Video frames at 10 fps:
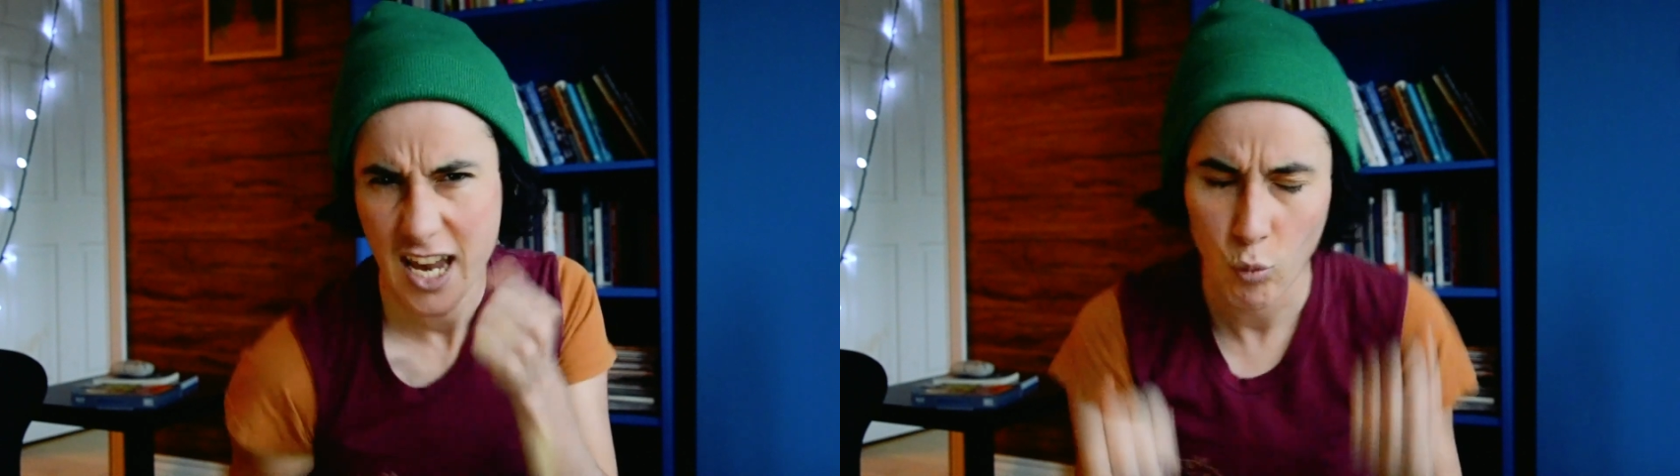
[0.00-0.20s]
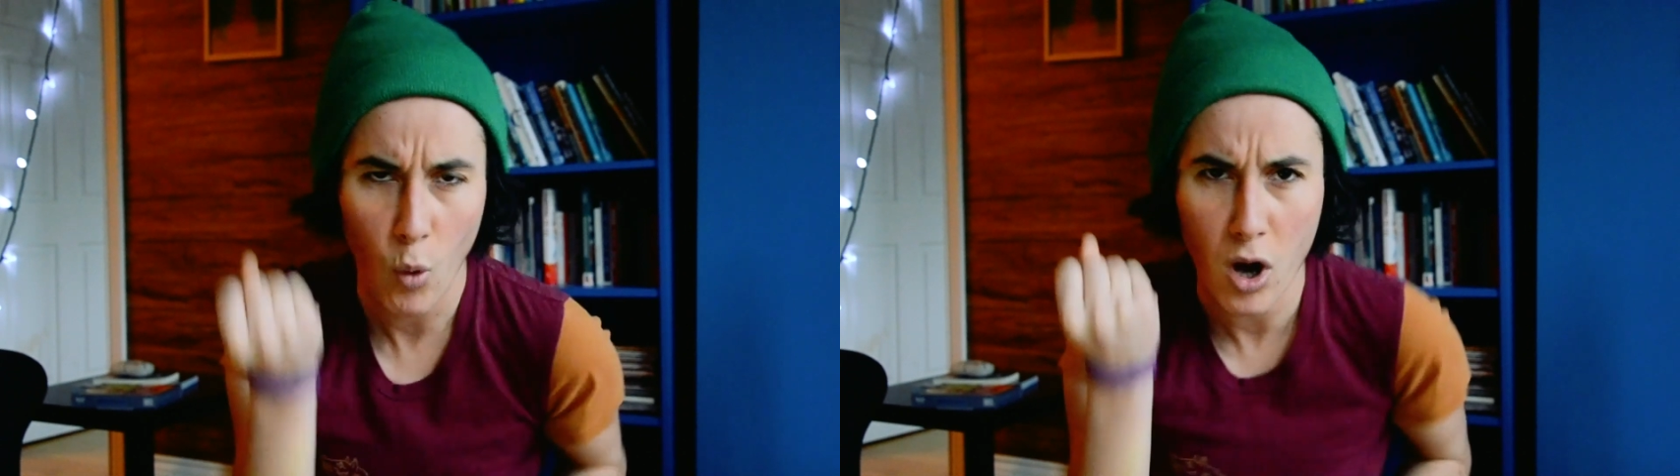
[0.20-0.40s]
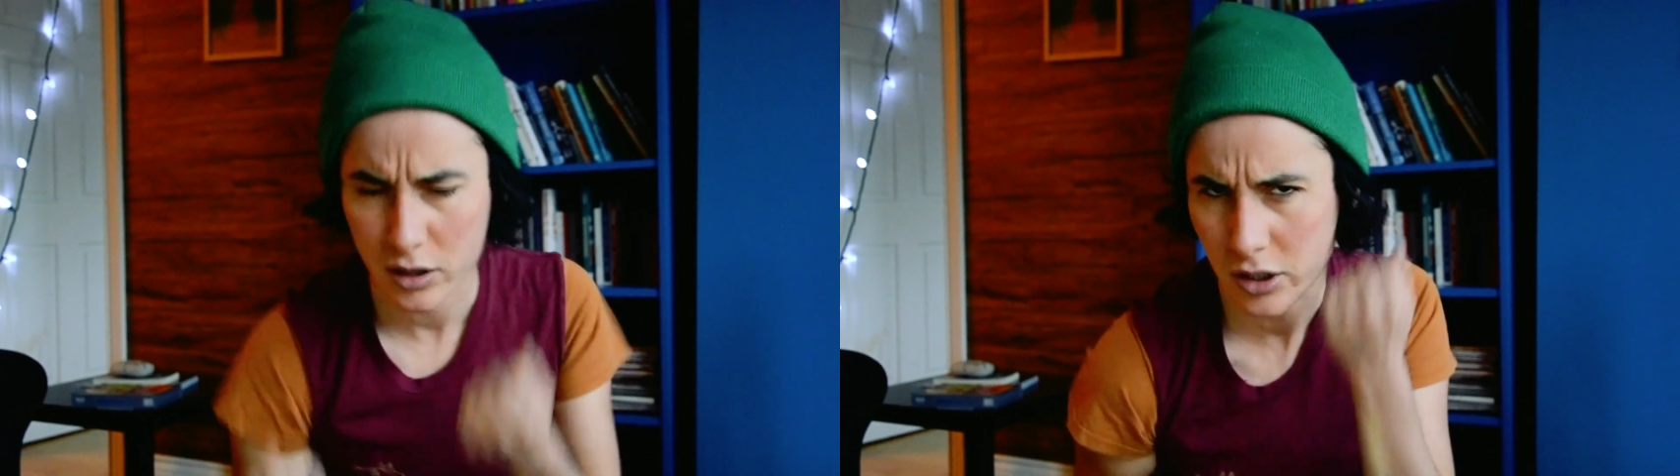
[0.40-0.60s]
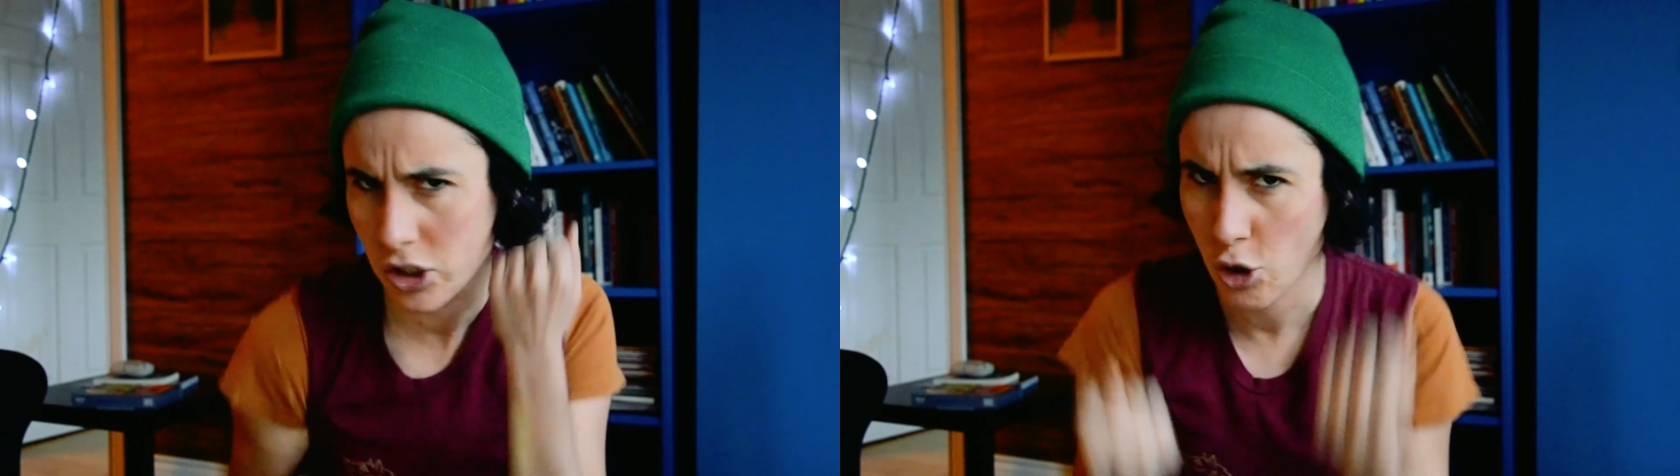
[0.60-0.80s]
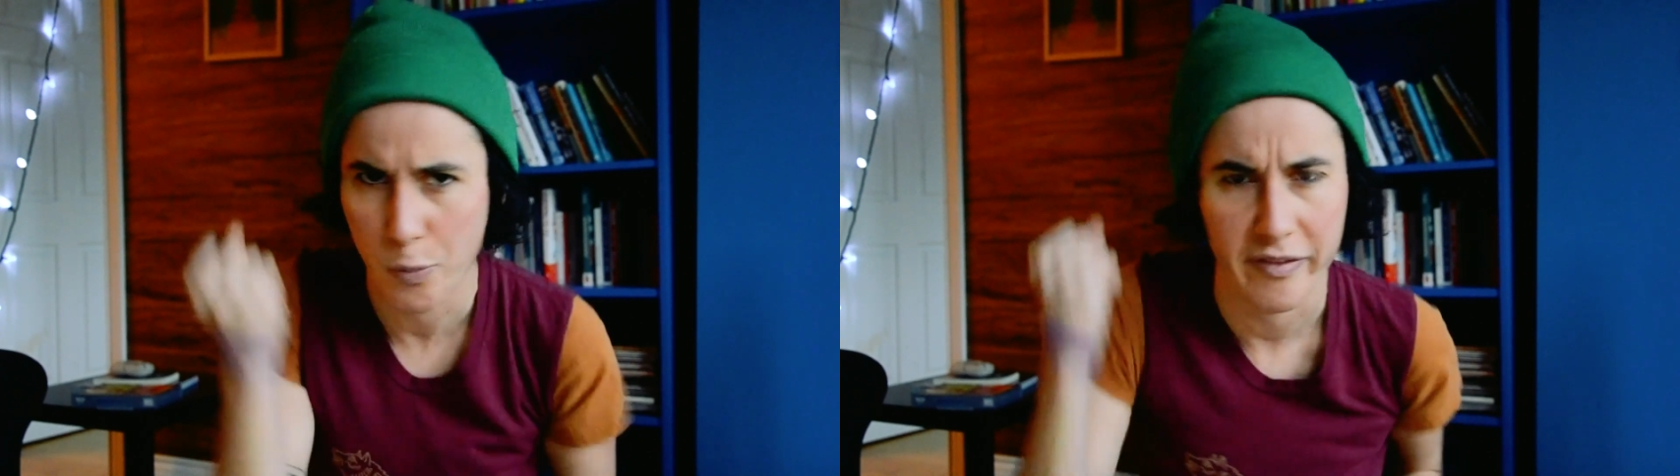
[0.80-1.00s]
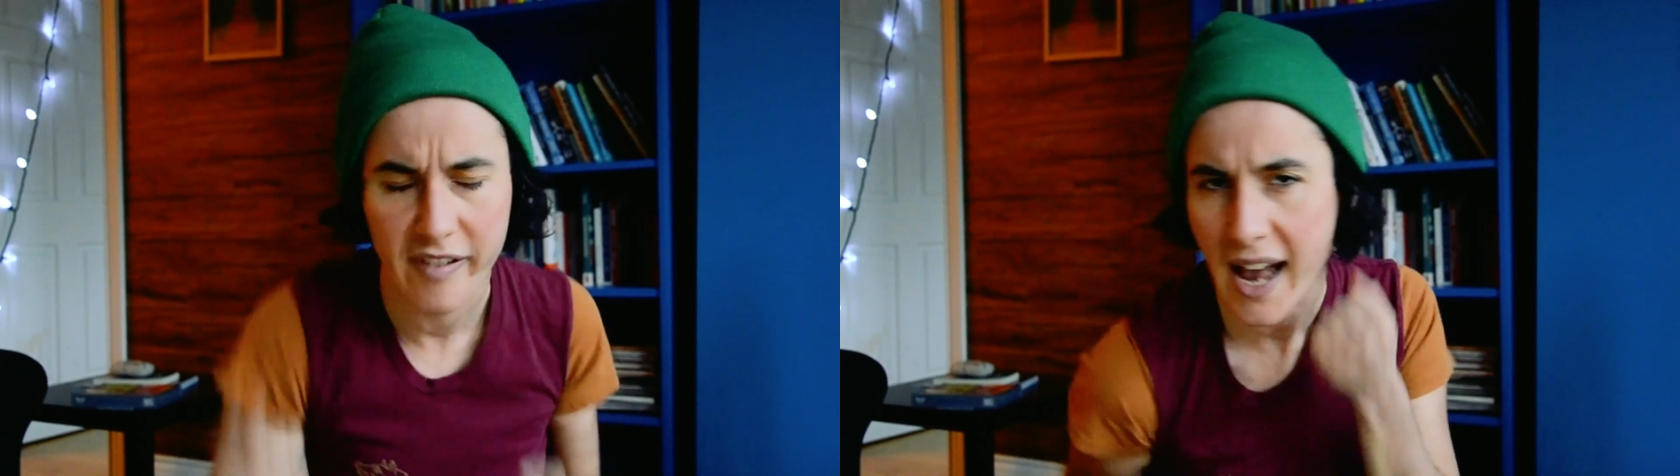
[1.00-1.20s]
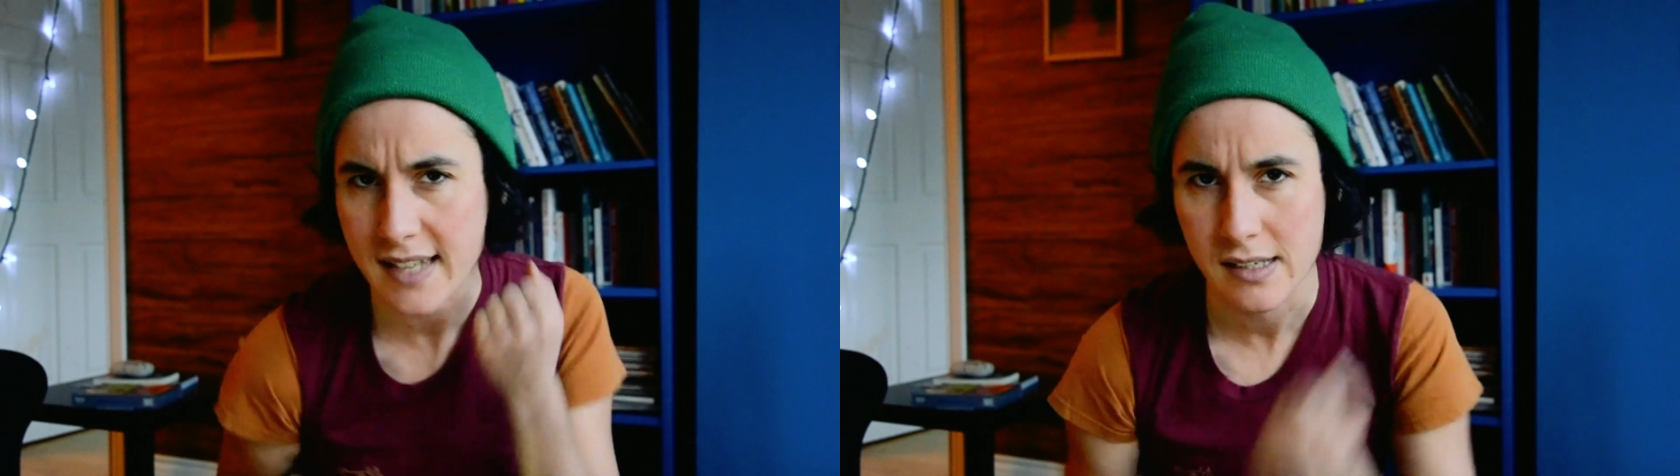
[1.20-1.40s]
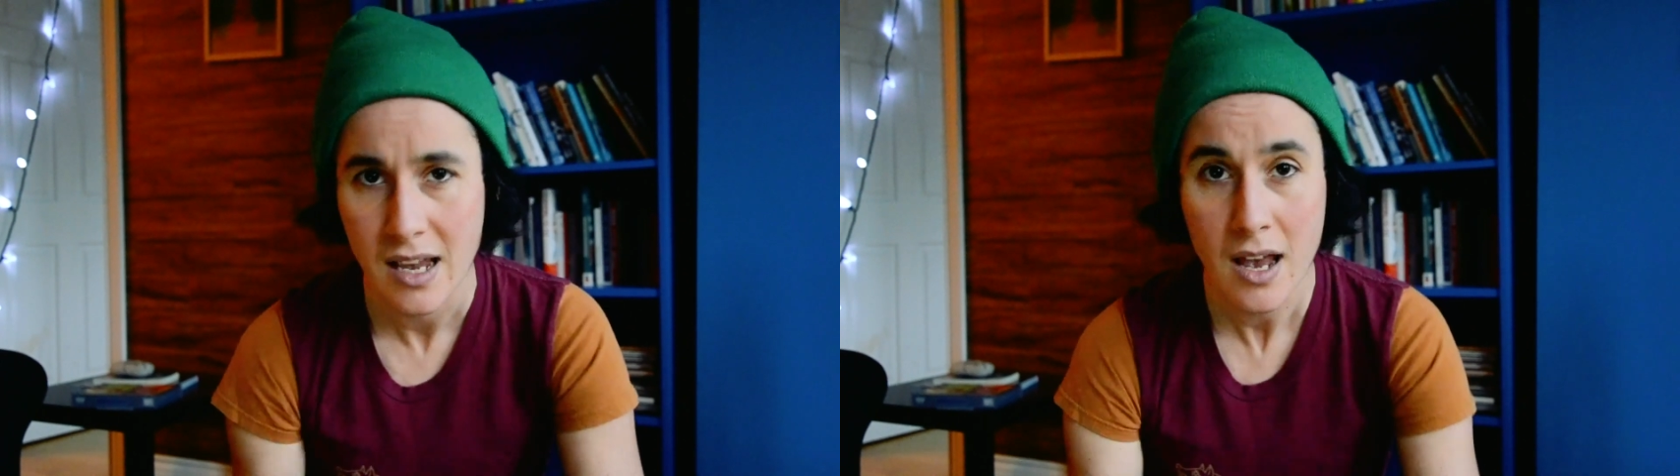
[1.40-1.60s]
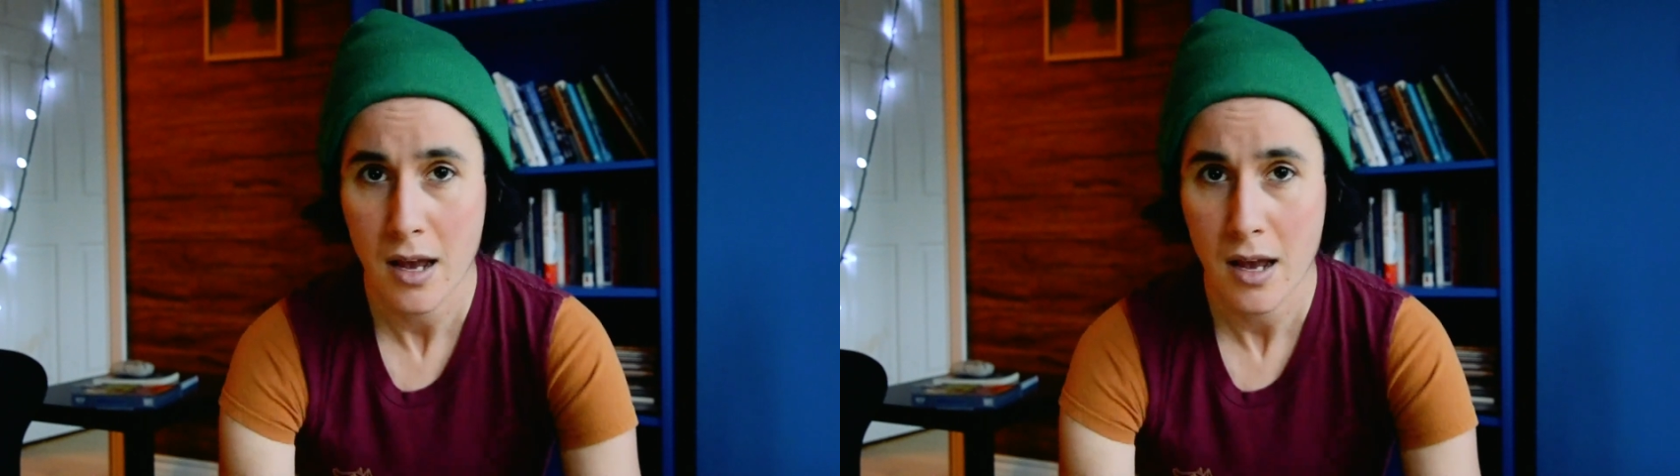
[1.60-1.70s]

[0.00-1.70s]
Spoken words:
and walked super fast.